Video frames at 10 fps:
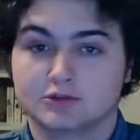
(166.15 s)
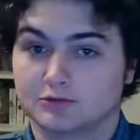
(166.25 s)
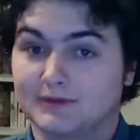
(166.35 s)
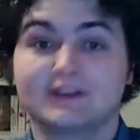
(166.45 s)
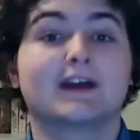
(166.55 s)

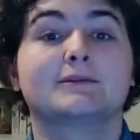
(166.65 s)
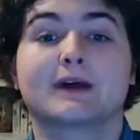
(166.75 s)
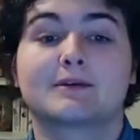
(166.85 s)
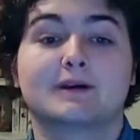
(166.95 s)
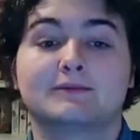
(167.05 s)
so really I'd
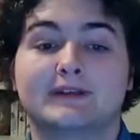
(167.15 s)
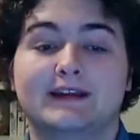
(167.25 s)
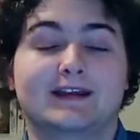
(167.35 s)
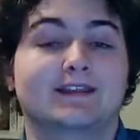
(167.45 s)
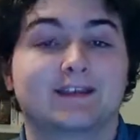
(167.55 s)
recommend
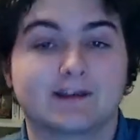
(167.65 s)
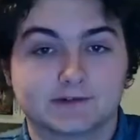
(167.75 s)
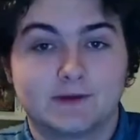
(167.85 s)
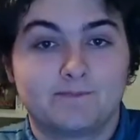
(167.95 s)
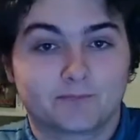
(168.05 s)
reading anything else.